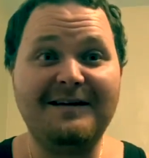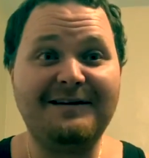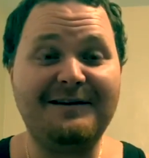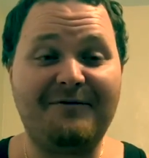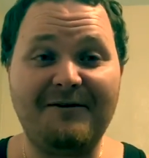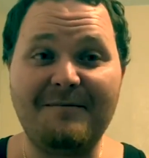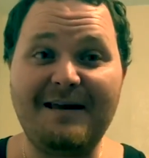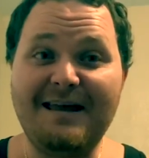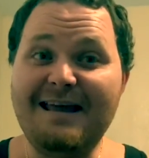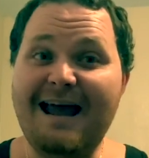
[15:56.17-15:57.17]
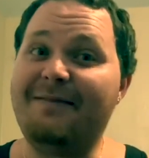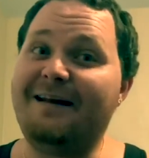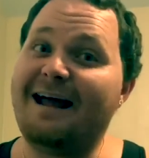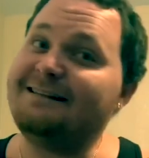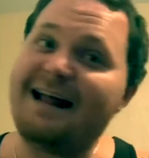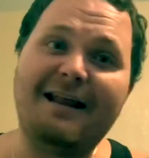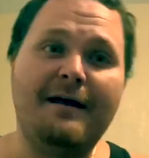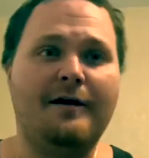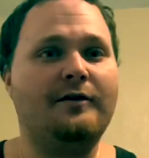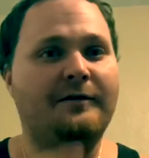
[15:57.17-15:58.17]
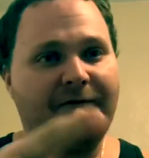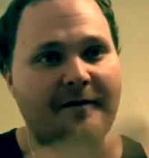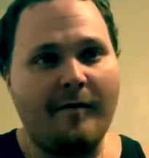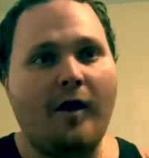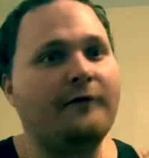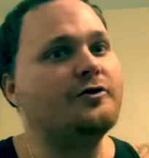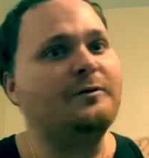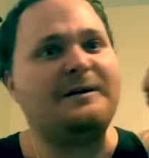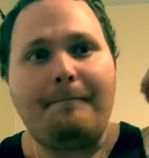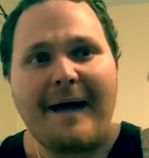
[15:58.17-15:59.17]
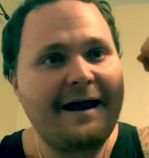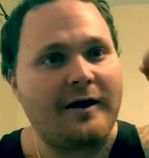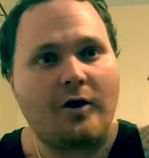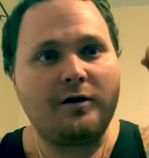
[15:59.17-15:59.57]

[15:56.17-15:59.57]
You feel me? And then after that, the female officer went to banging on the